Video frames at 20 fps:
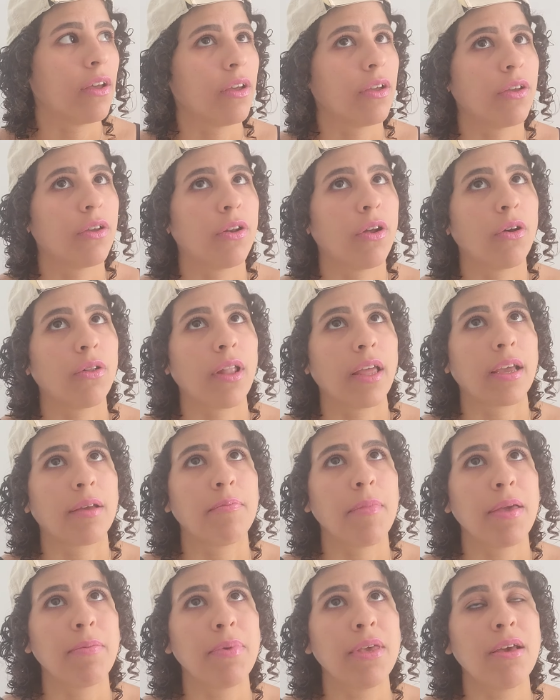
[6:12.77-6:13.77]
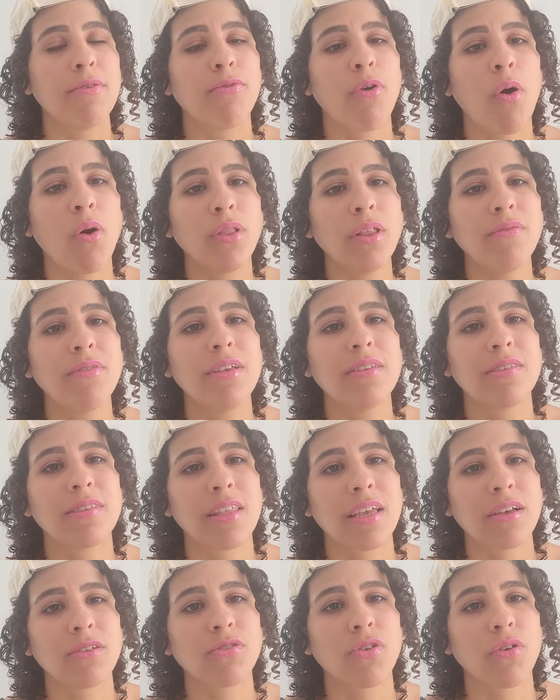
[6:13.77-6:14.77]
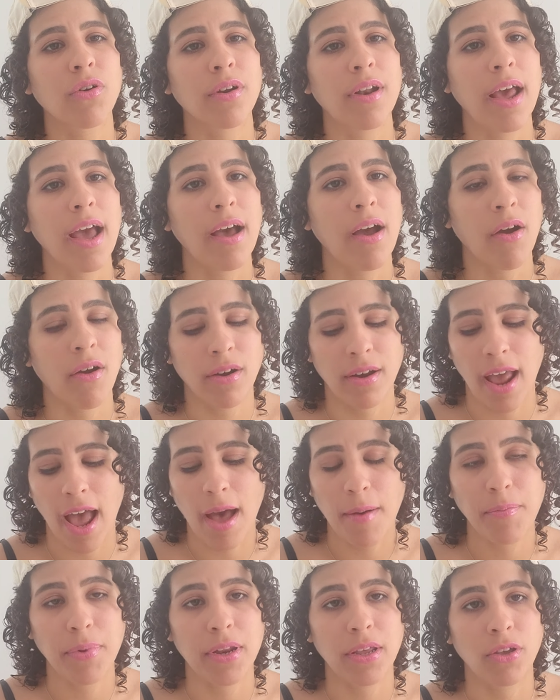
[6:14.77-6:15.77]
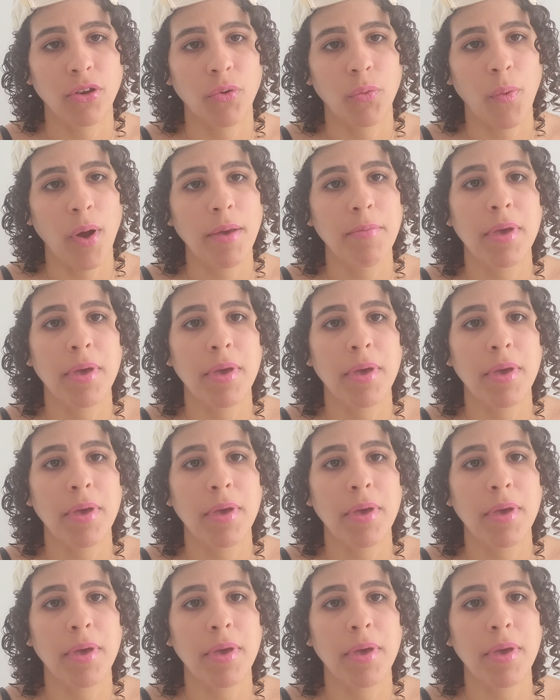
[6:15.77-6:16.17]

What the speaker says: You know, like maybe if all of these things aren't happening your way,